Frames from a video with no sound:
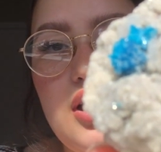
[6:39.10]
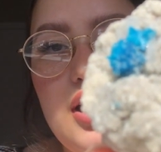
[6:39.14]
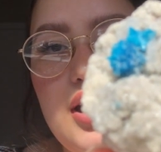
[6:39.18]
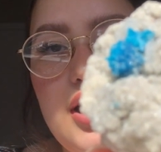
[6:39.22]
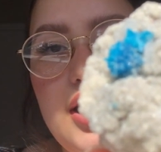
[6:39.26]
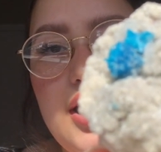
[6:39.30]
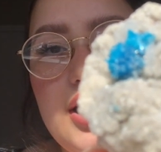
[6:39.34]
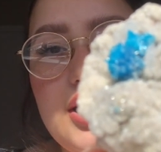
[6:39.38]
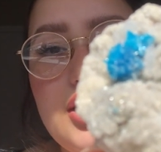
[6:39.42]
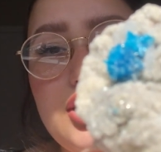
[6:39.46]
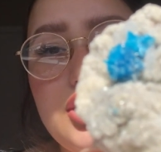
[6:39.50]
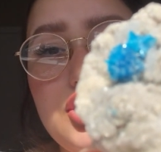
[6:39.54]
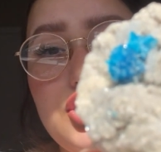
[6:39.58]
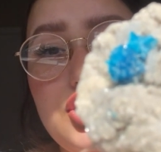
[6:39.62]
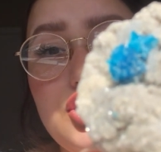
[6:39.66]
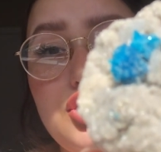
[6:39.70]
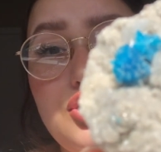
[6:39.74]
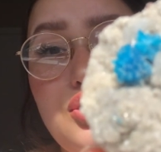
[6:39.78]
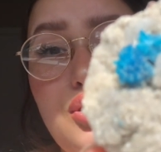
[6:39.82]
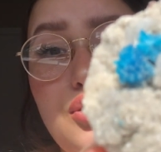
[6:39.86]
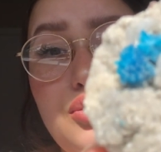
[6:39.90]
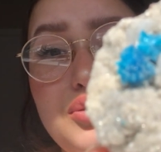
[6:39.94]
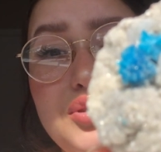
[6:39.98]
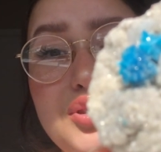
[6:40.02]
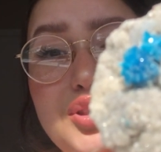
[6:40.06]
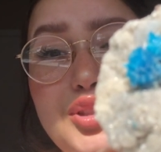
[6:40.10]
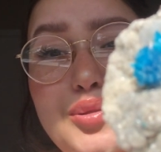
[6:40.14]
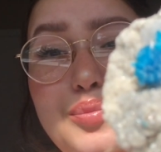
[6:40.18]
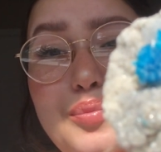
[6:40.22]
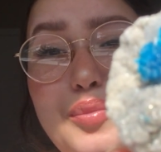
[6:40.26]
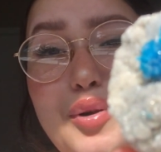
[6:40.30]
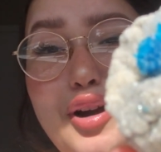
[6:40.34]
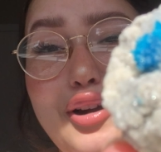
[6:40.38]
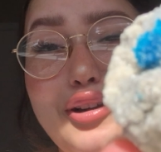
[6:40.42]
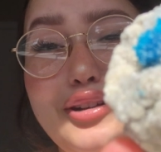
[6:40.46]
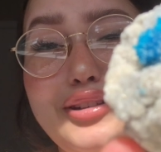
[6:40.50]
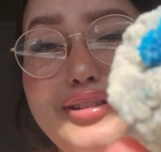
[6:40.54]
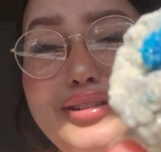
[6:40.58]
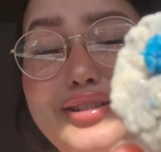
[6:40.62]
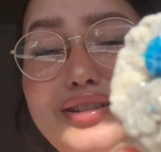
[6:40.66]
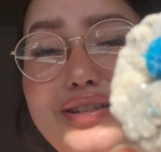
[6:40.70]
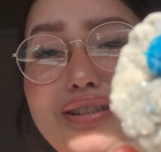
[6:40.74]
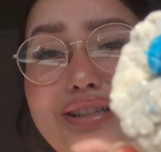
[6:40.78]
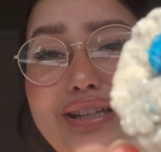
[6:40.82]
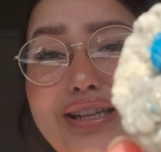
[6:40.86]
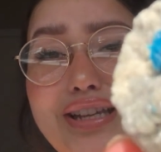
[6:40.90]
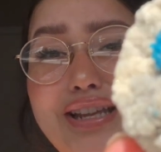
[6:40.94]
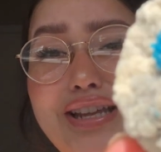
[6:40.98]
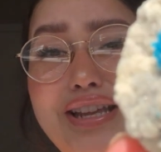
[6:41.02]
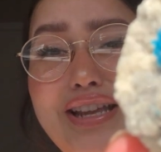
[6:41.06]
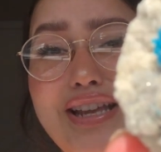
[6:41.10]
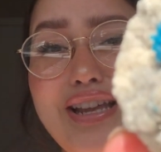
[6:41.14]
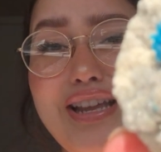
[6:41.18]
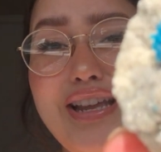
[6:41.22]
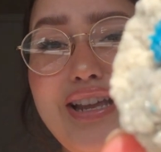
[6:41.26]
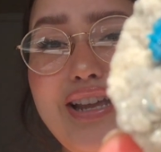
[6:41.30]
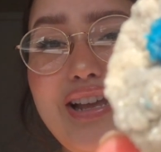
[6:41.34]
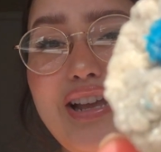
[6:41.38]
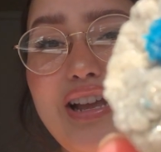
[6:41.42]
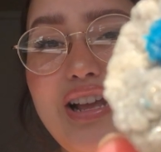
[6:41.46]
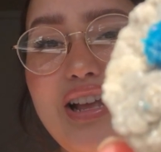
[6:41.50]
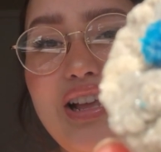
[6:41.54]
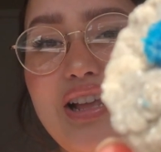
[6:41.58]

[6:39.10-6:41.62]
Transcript: And it's so sparkly.